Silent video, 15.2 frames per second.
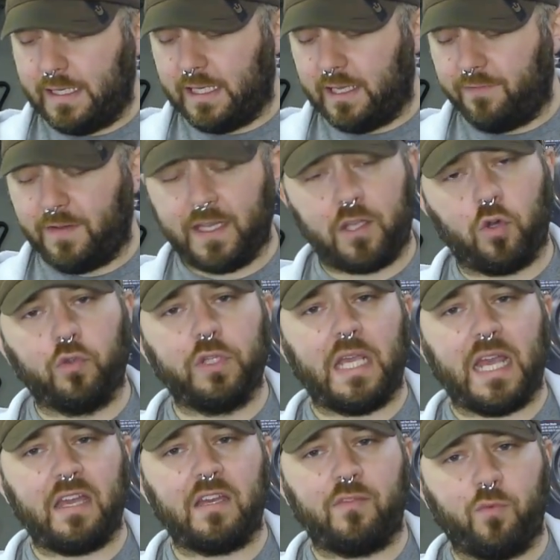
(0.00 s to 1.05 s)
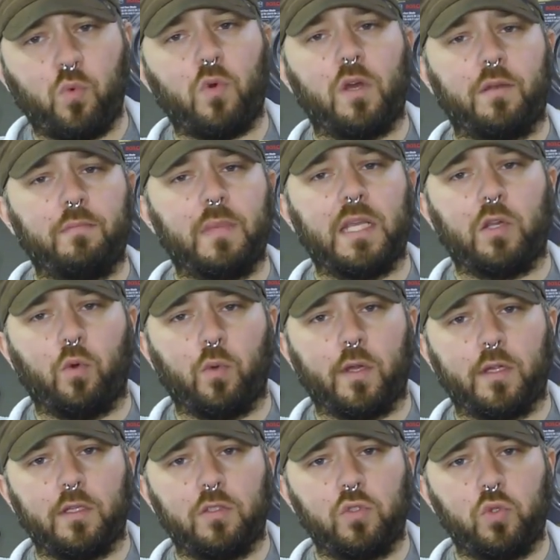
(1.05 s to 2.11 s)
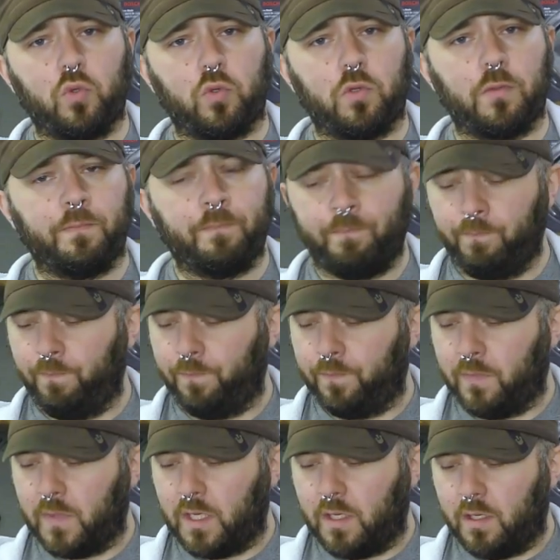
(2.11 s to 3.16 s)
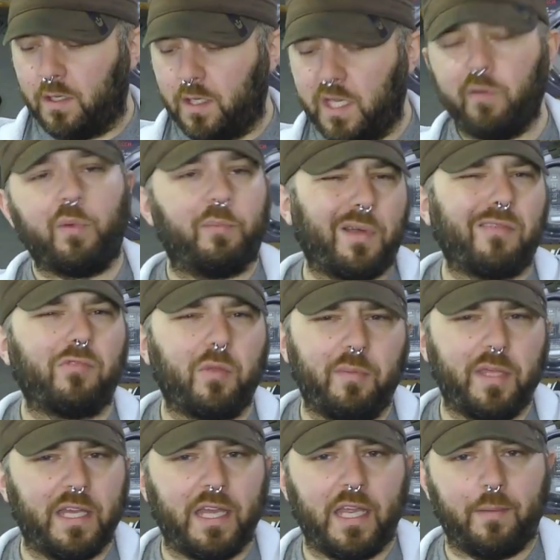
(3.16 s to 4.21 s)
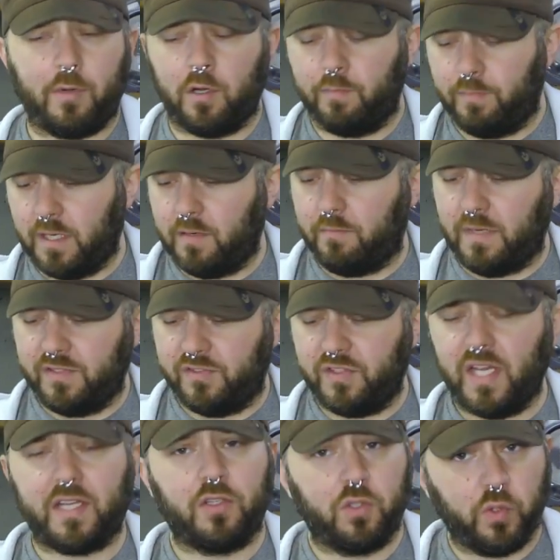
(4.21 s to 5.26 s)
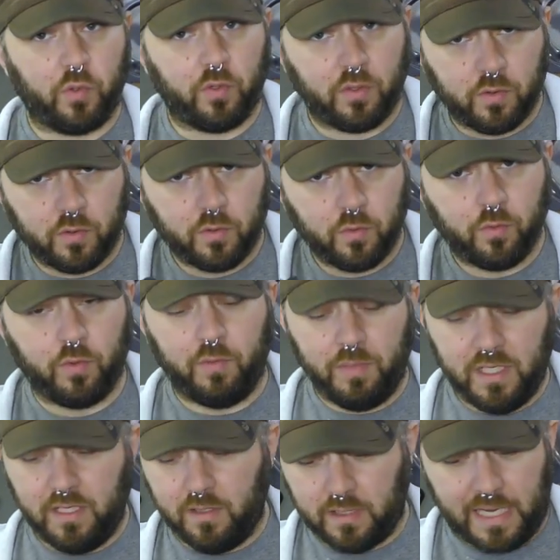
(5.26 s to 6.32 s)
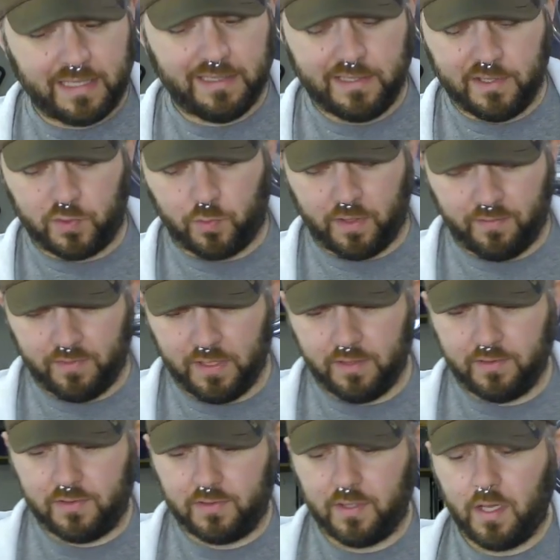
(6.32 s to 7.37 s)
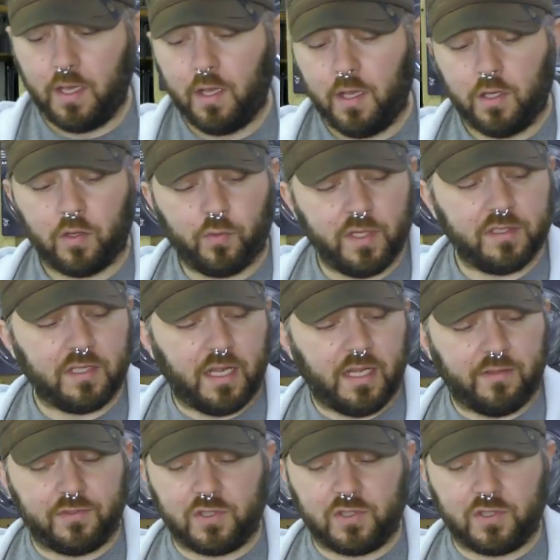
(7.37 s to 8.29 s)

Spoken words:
if I could only have one metalworking tool, it would probably be a hammer. But my second tool would be at least one of these. The reason I have